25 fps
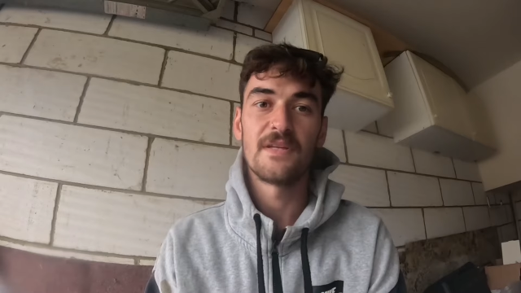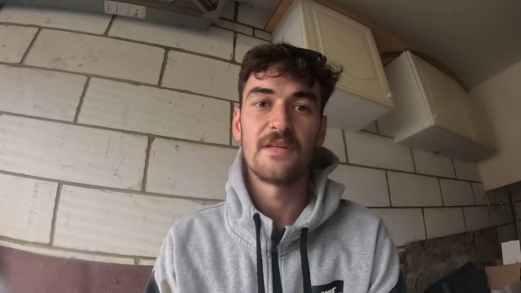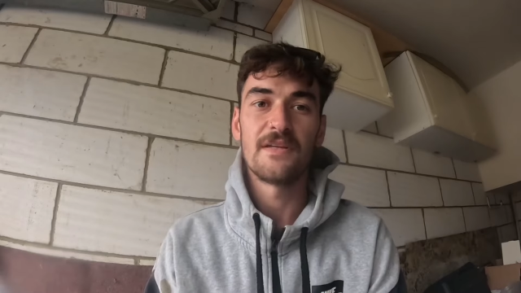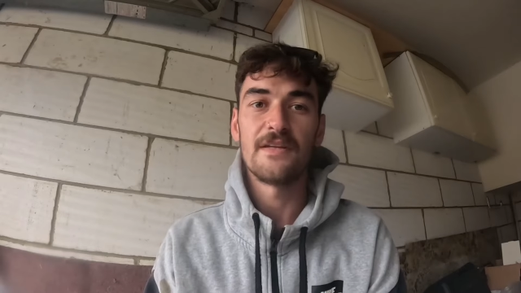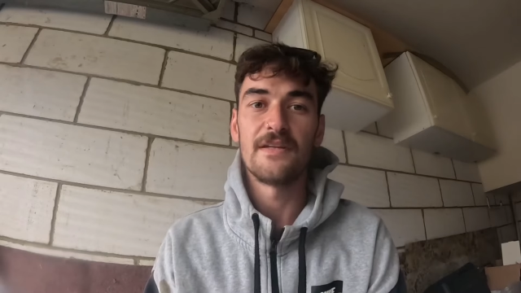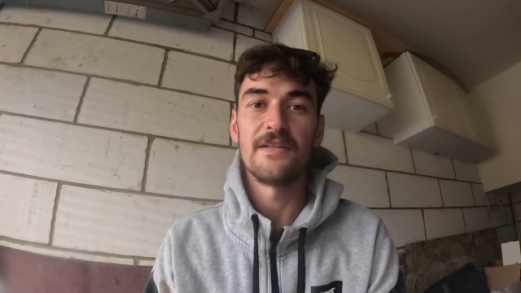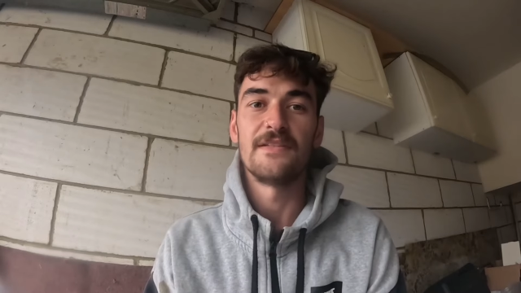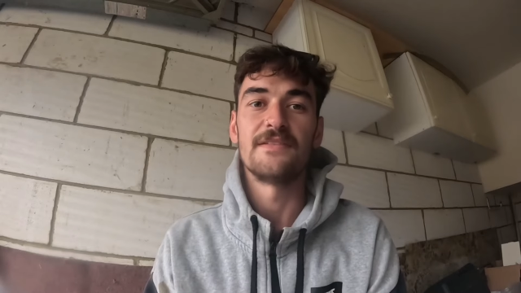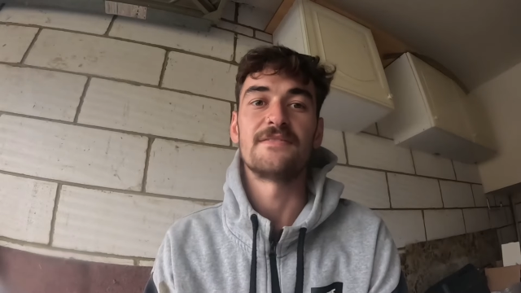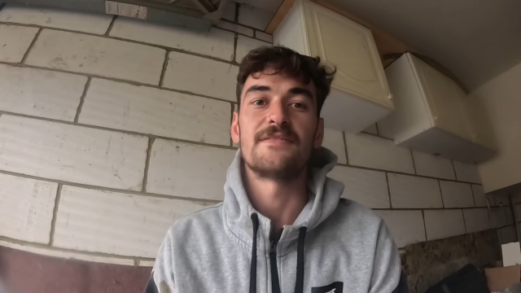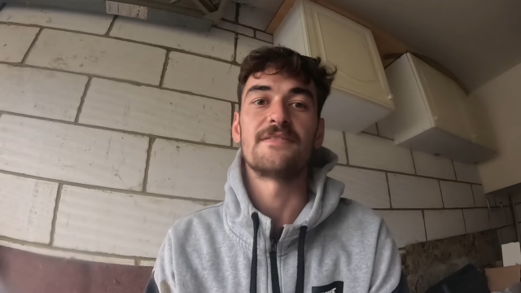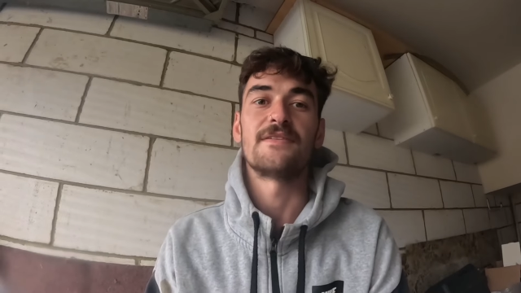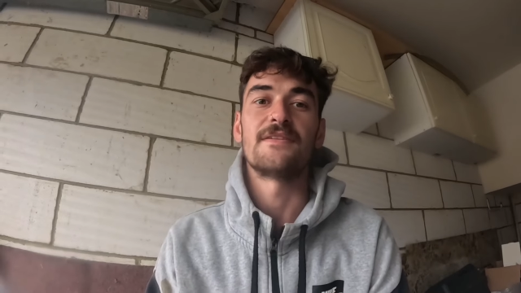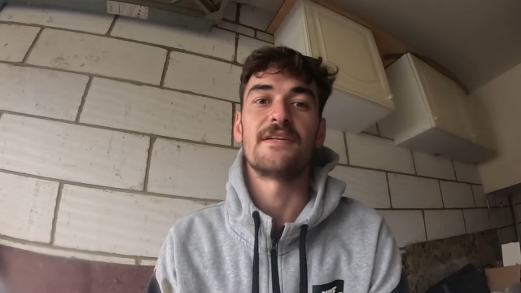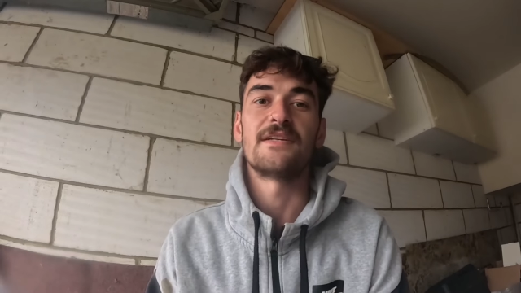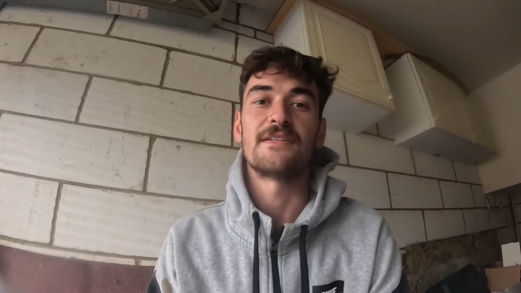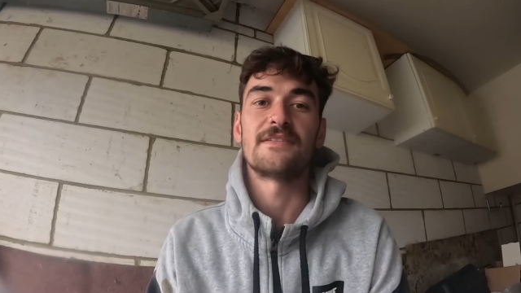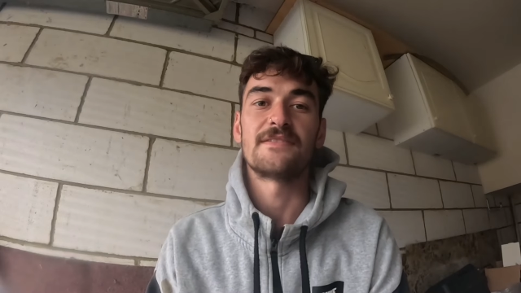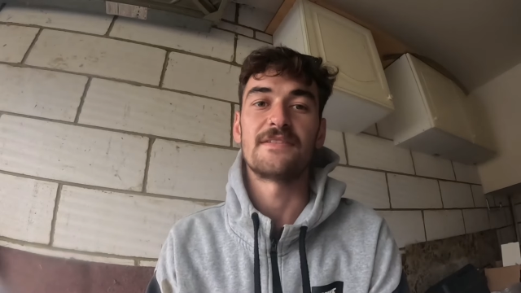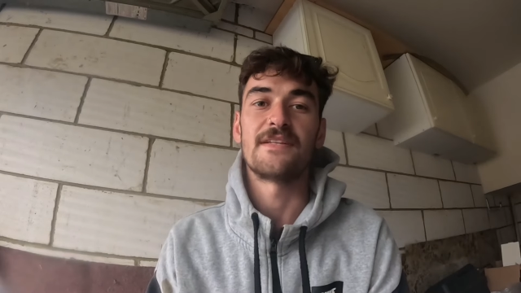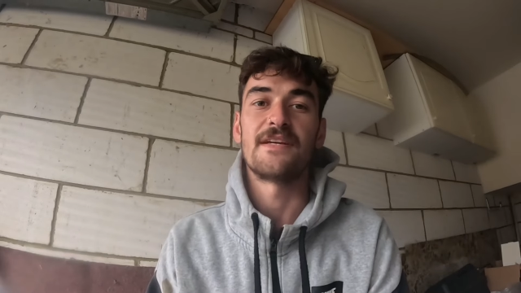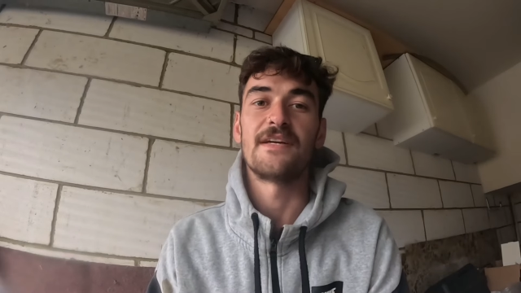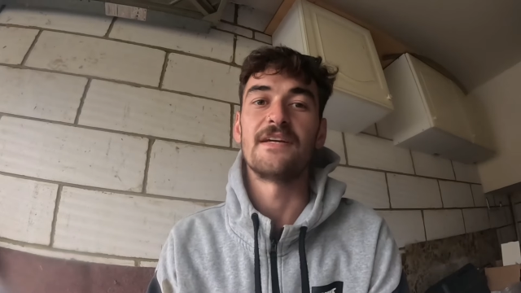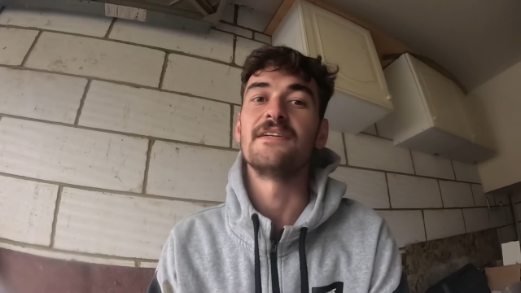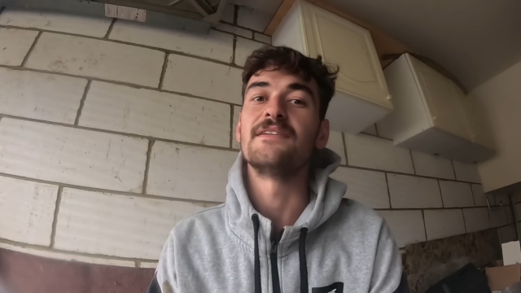It's the
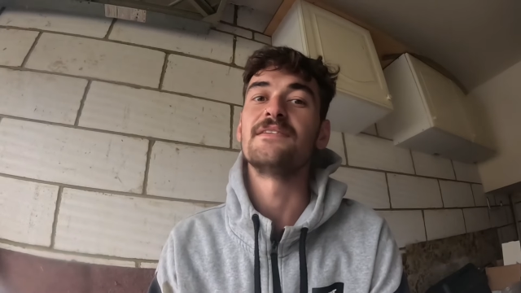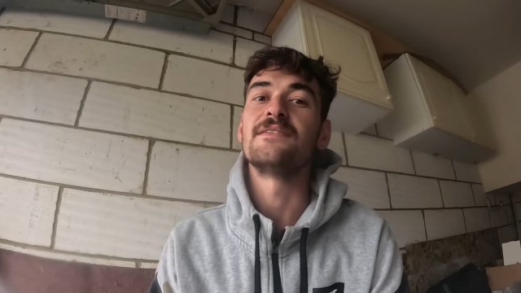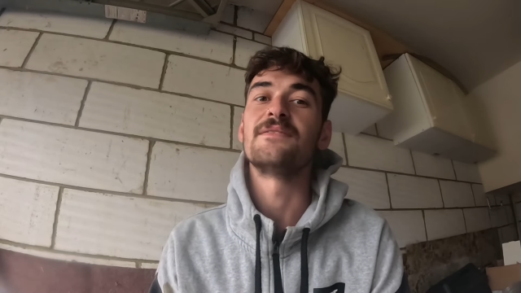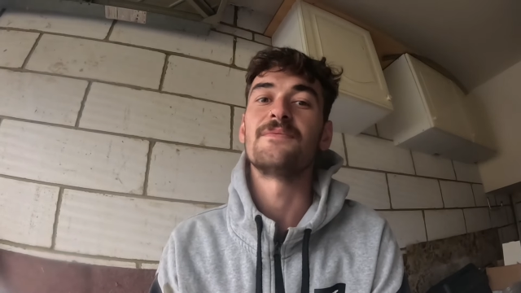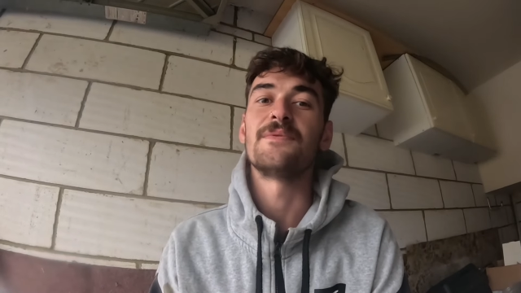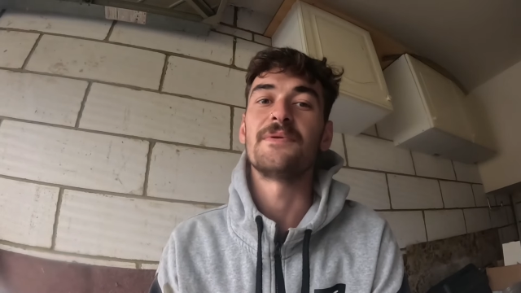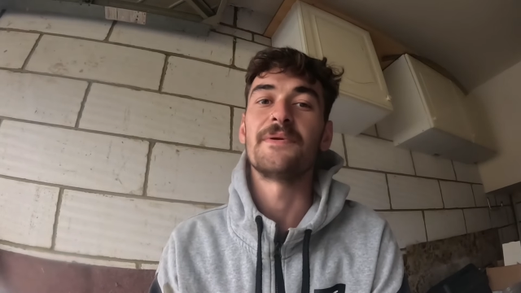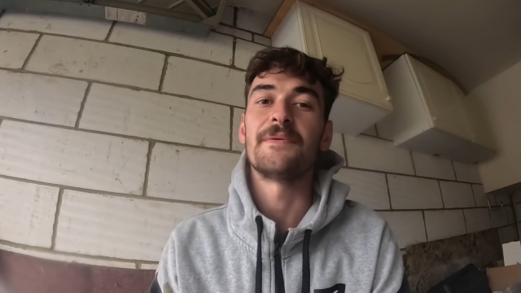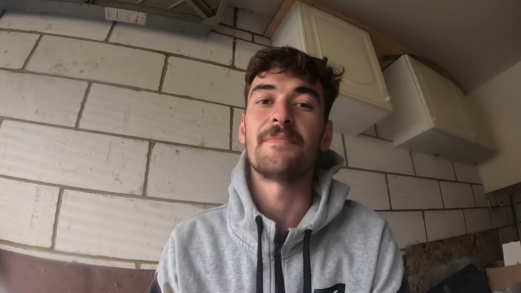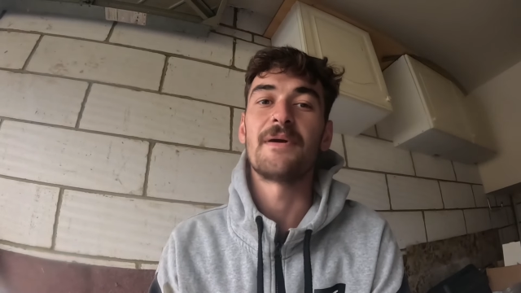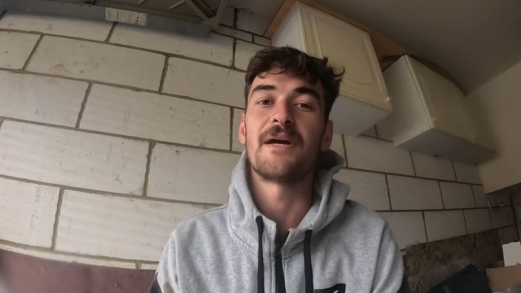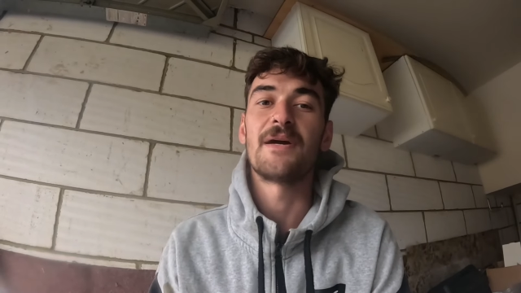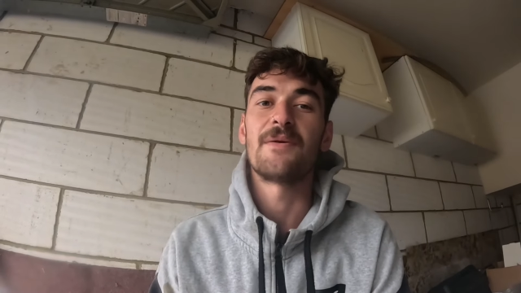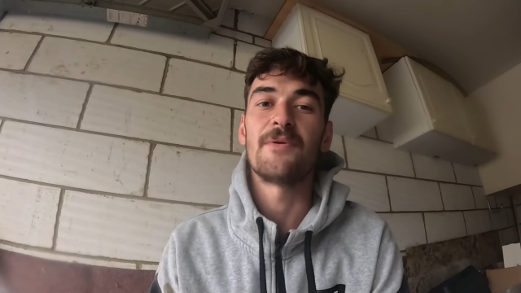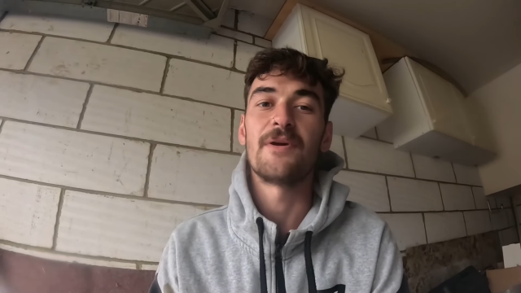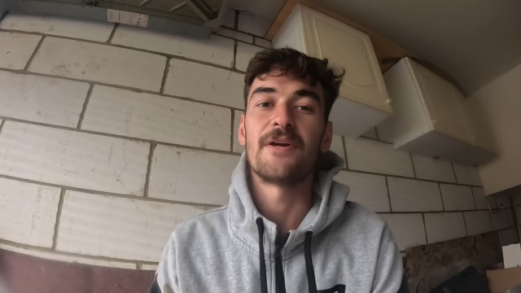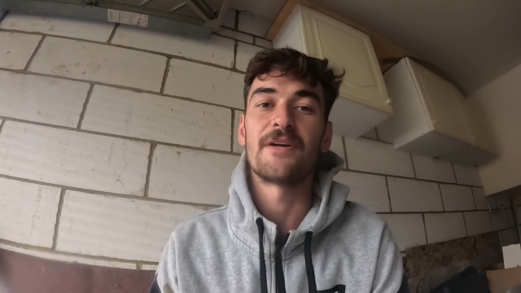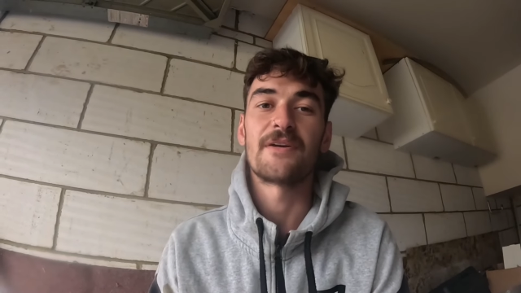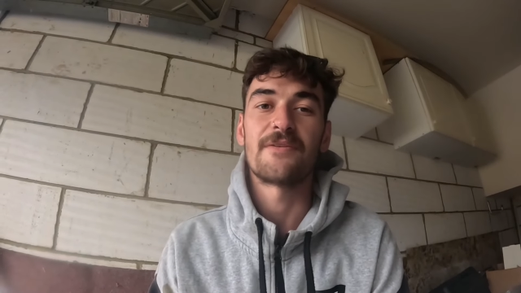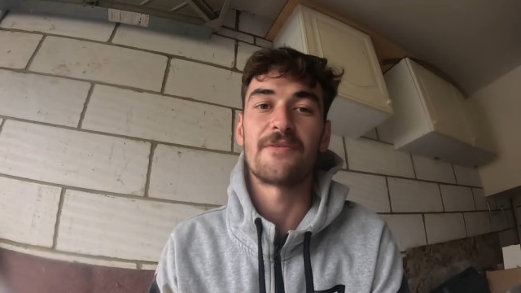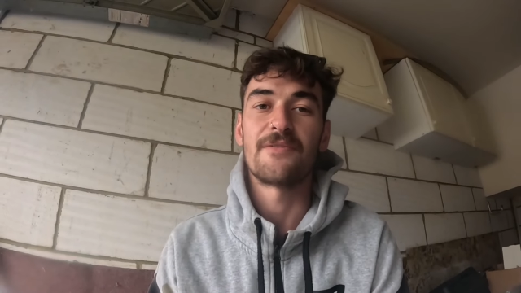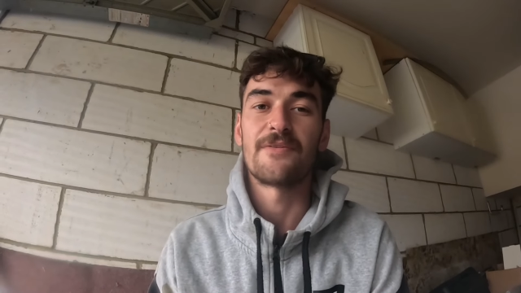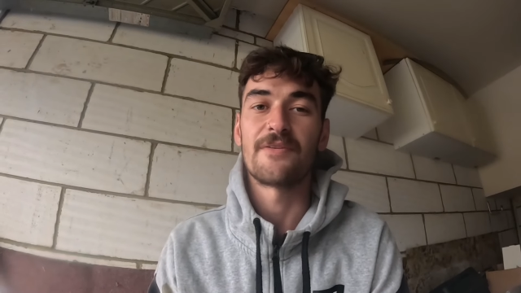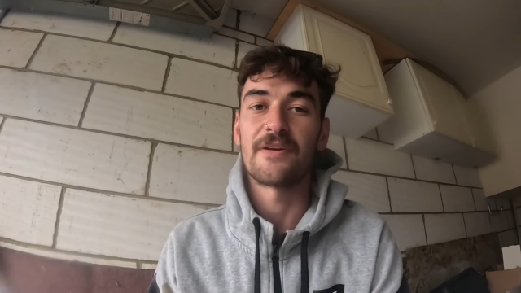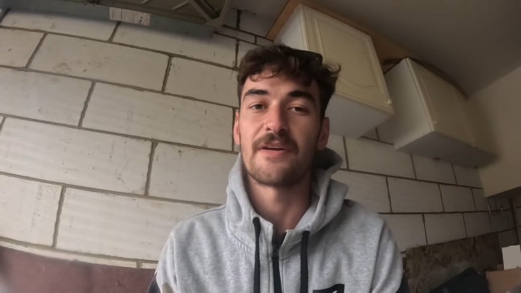next day. We were back
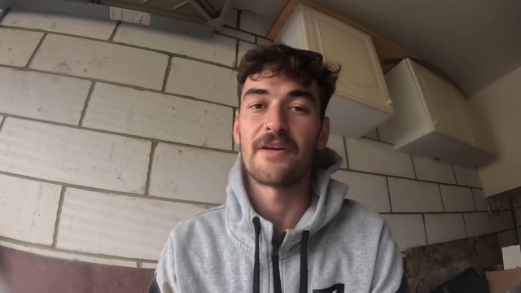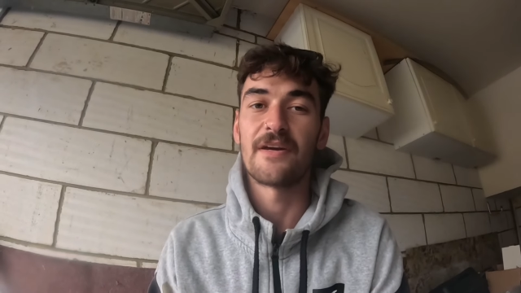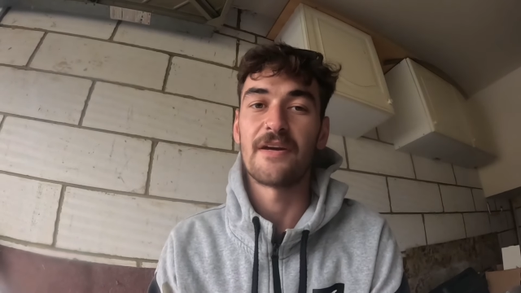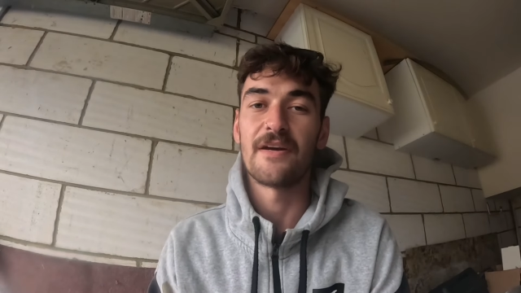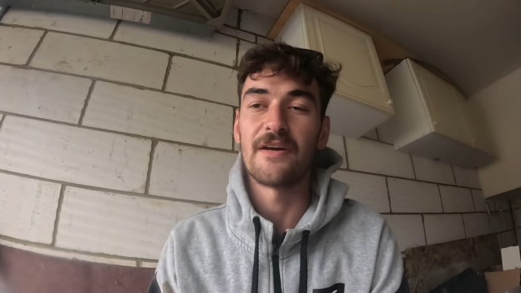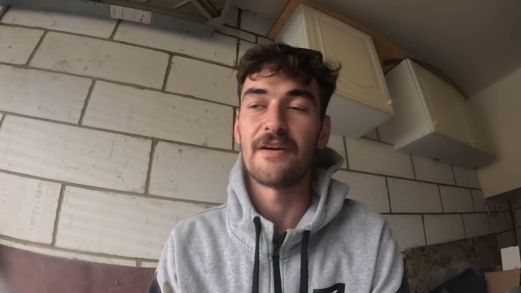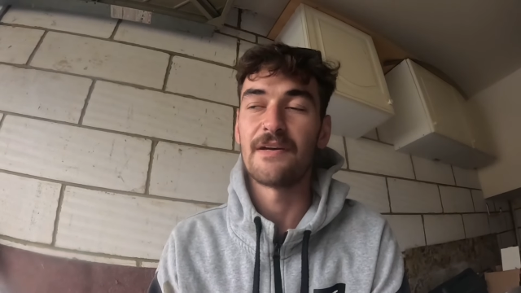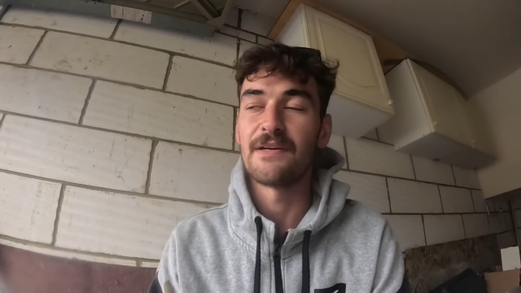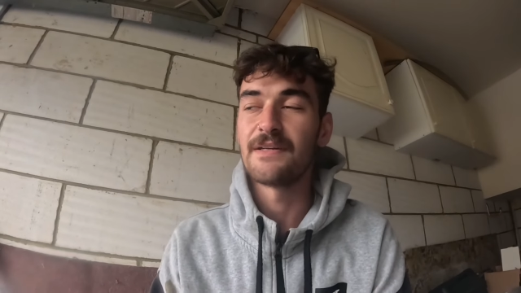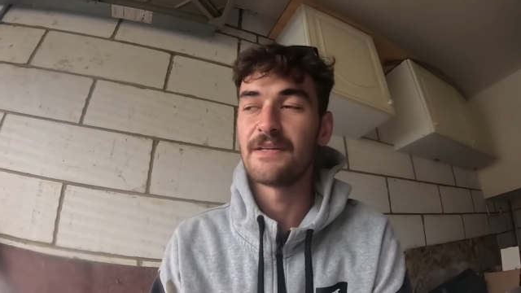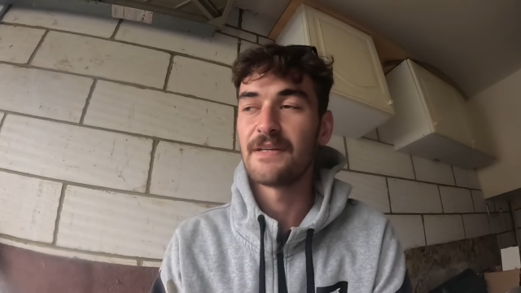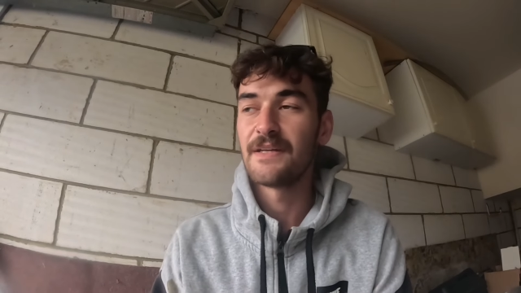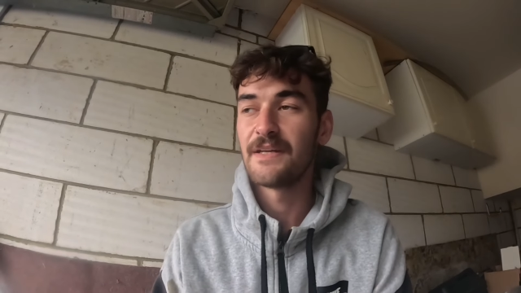working on the car